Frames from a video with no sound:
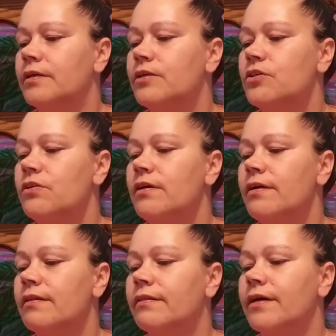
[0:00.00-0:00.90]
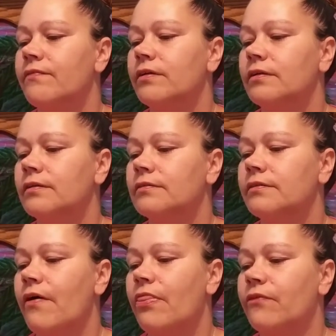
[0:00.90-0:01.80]
Conditioning level
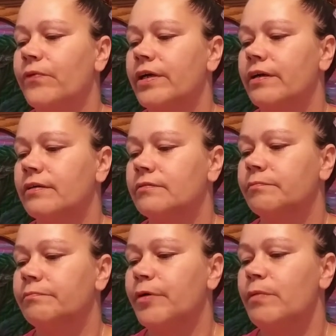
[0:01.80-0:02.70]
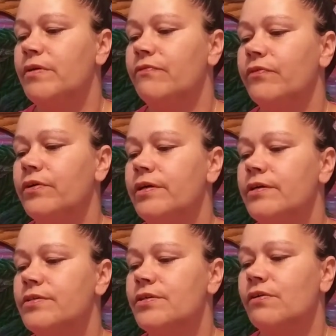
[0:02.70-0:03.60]
3. Paraben
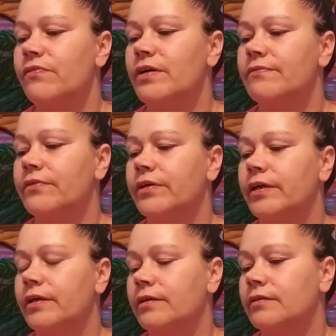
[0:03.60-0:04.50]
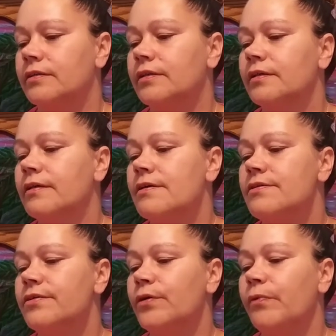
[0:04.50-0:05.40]
free, sulfate free.
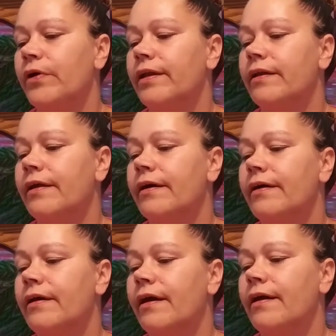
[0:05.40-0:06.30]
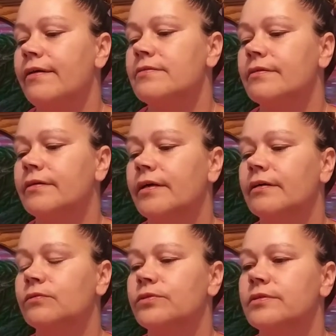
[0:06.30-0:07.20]
0.98
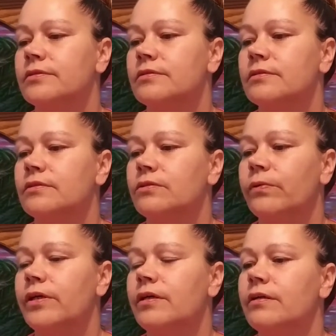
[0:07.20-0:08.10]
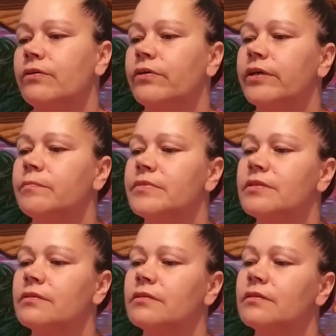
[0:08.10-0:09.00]
ounces, 28
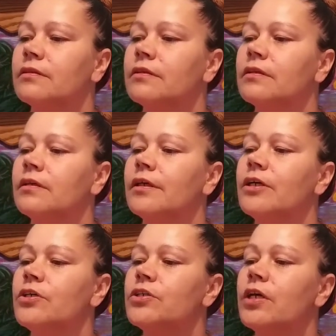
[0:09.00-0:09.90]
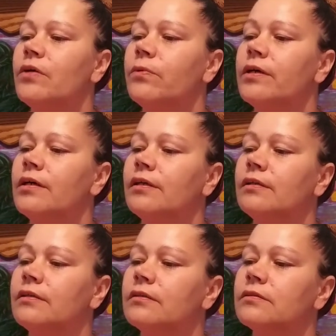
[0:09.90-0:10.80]
grams. Shake
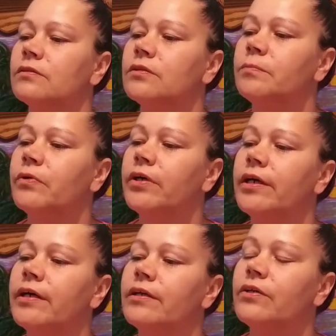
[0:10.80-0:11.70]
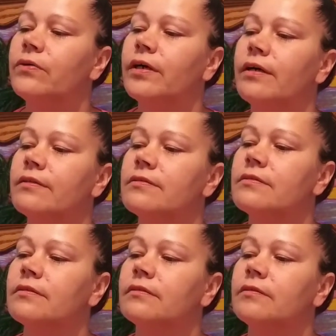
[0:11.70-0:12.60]
well, spray end to
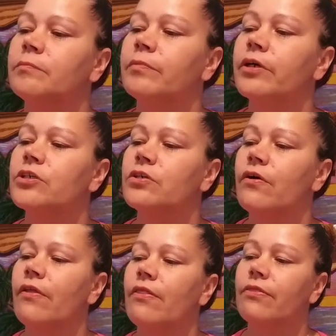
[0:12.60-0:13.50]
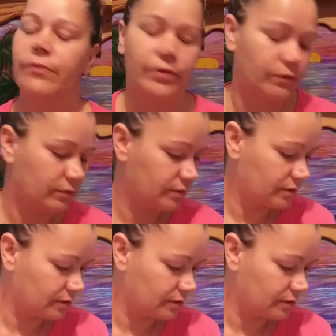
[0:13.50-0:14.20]
ends, brush through.